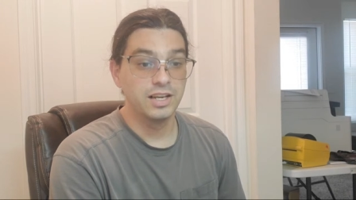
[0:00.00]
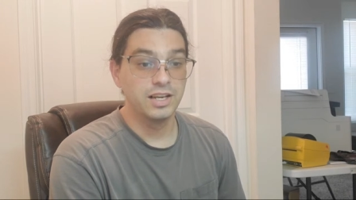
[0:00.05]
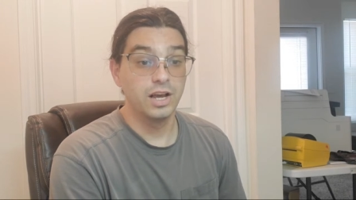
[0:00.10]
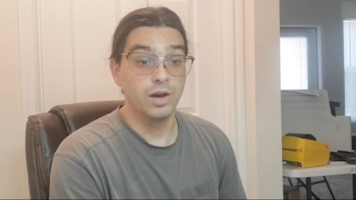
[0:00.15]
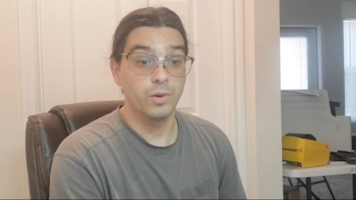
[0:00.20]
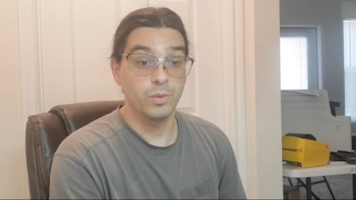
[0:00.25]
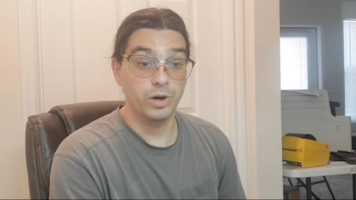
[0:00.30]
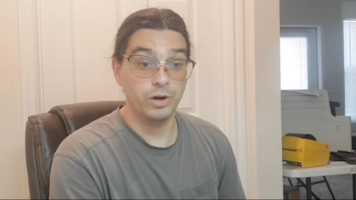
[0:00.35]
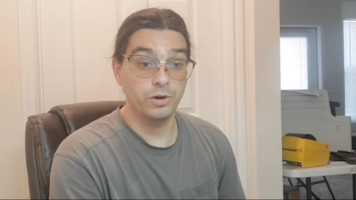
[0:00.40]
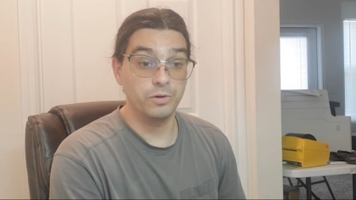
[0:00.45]

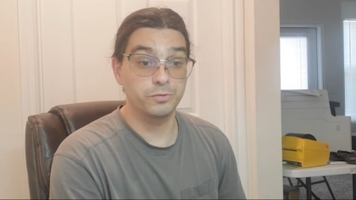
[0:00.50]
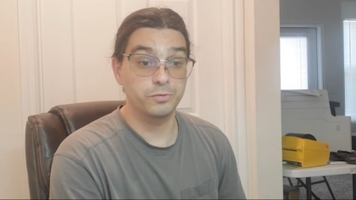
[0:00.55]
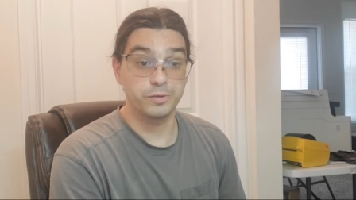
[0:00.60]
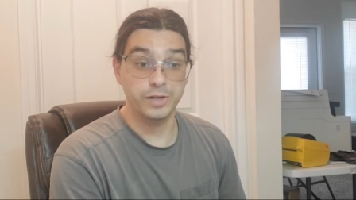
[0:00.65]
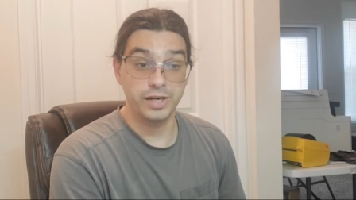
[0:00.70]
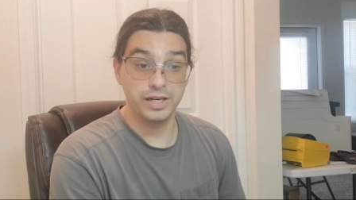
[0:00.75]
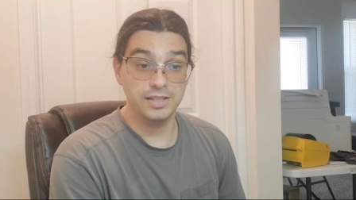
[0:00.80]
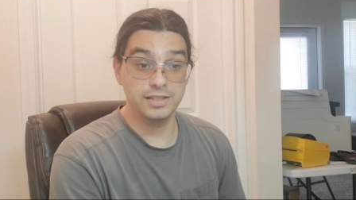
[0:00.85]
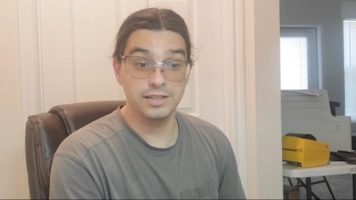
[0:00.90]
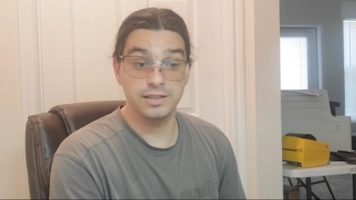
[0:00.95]
Well,
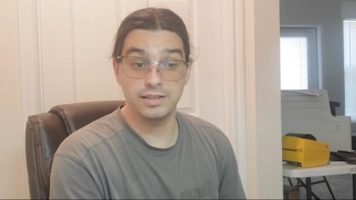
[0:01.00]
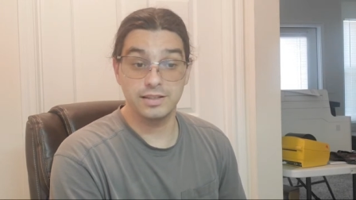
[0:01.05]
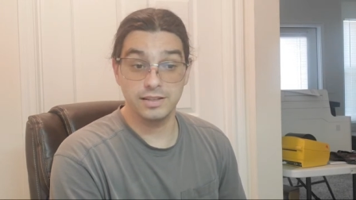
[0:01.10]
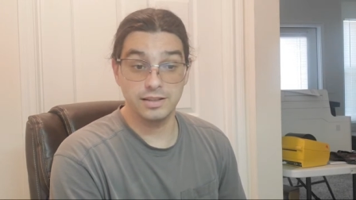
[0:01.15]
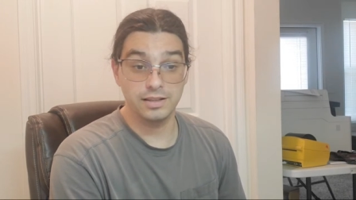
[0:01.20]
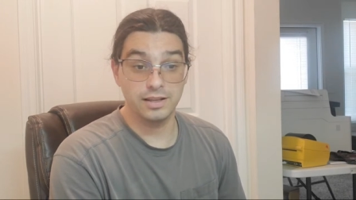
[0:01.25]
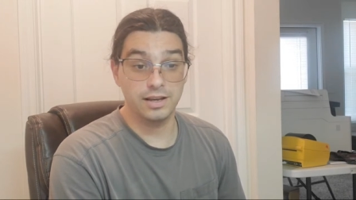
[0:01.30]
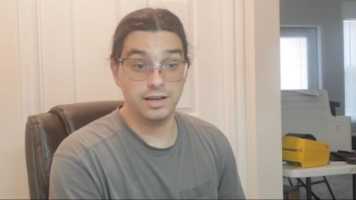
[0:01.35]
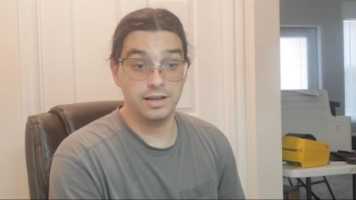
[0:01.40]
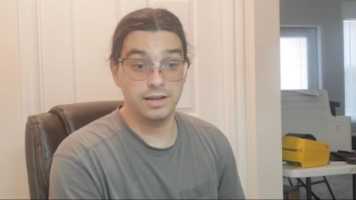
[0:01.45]
Freddie,
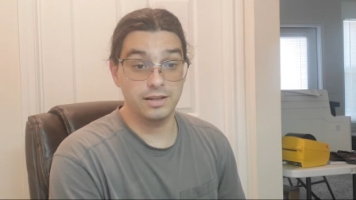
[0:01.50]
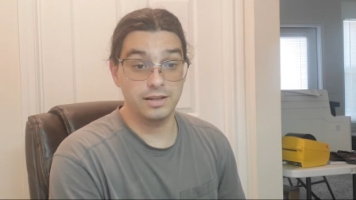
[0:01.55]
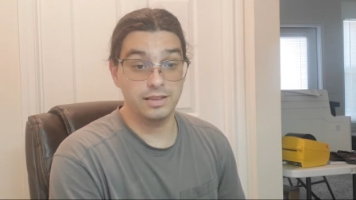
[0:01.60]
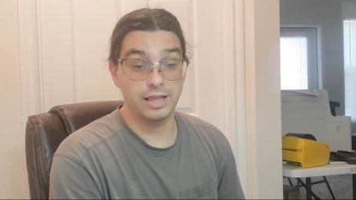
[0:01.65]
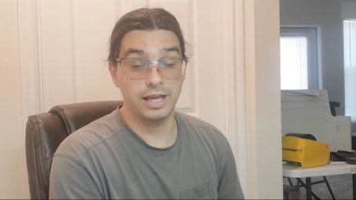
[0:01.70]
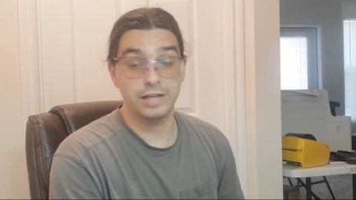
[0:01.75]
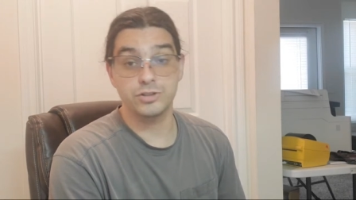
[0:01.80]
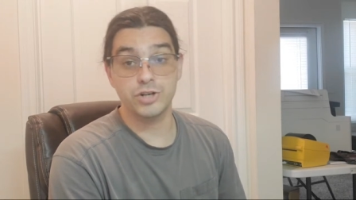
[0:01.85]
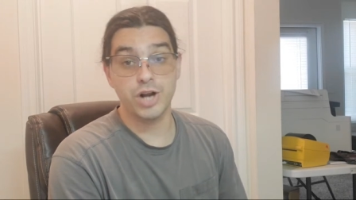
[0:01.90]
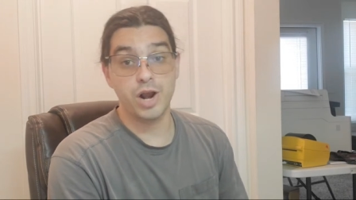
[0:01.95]

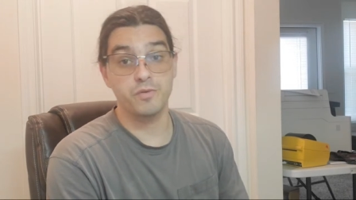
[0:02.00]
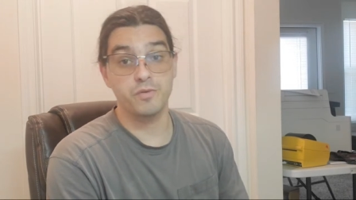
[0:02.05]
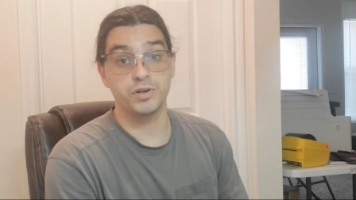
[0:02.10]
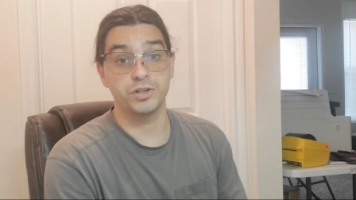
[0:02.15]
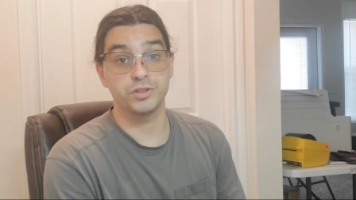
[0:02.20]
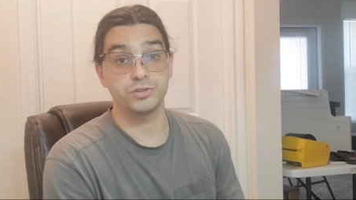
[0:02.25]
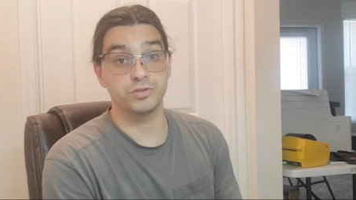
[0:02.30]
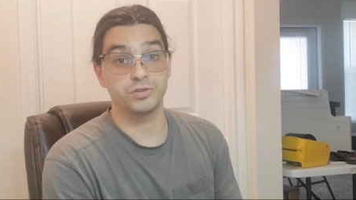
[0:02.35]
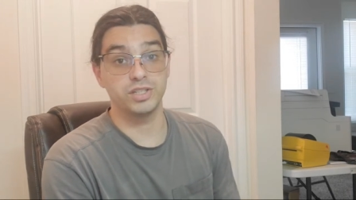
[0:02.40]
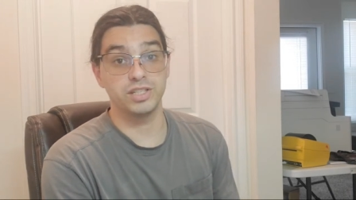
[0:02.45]
that driver
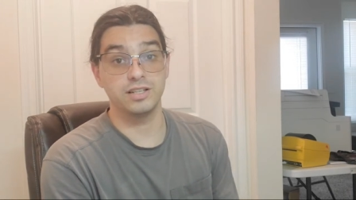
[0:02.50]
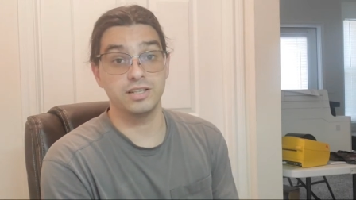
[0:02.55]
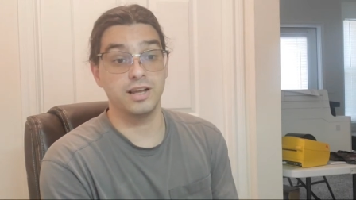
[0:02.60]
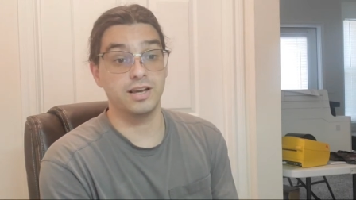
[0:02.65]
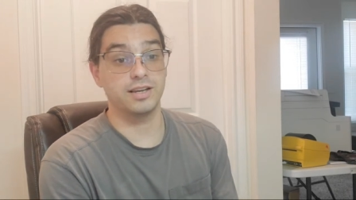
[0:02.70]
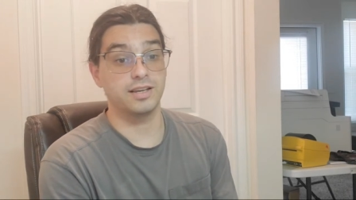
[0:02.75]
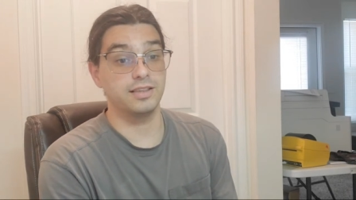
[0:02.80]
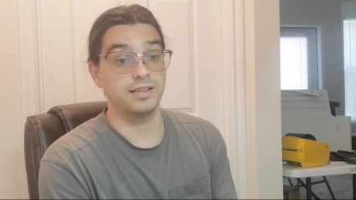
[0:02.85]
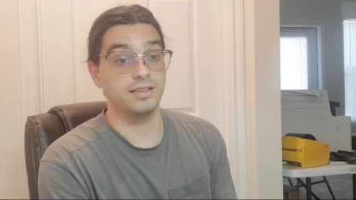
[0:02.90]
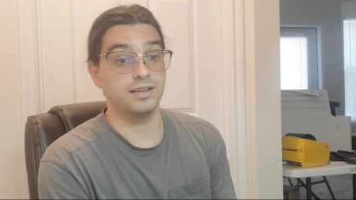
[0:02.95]
is really
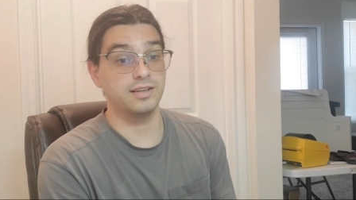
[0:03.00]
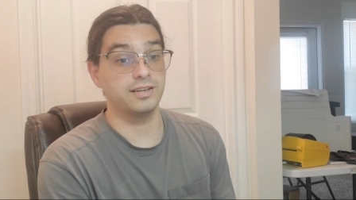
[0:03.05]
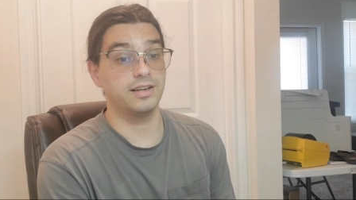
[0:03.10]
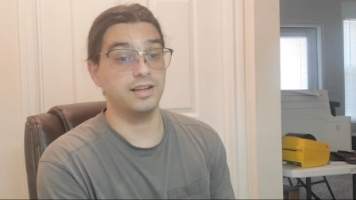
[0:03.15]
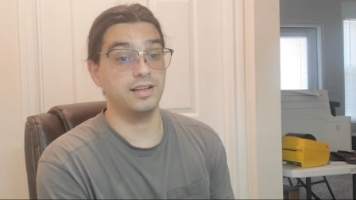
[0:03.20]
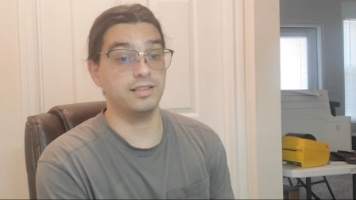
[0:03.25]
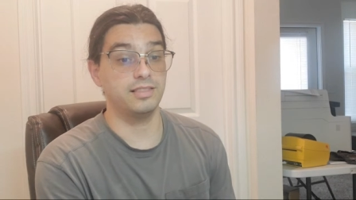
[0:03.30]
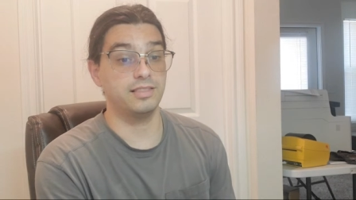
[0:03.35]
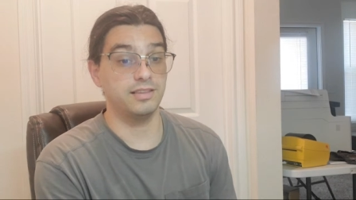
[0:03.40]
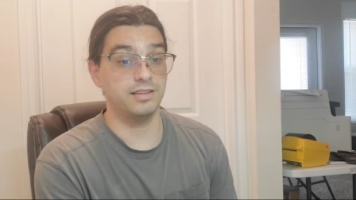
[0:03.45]
lucky then
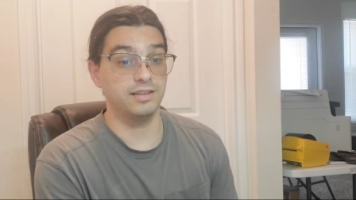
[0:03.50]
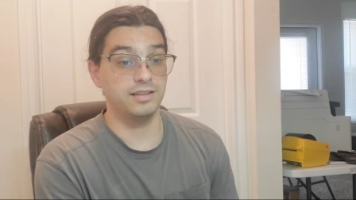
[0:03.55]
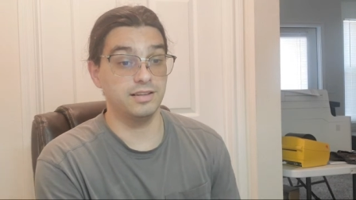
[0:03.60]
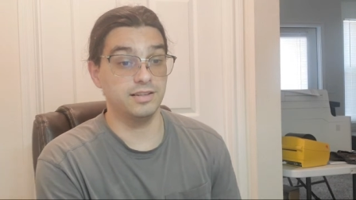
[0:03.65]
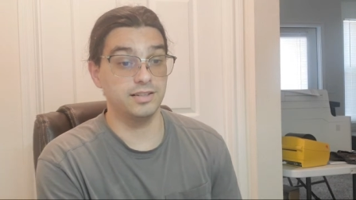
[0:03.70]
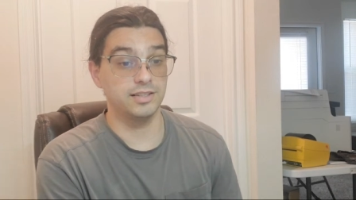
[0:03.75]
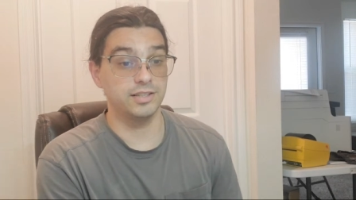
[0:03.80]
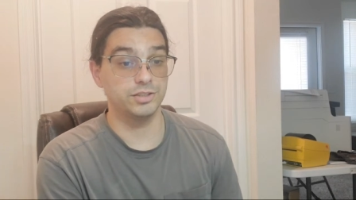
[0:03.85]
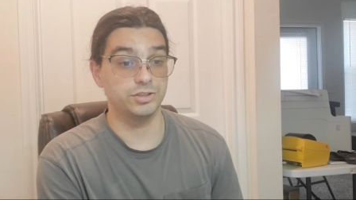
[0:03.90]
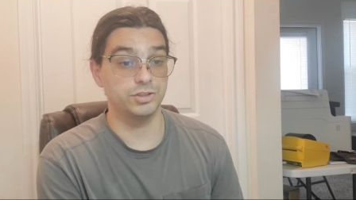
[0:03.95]
that the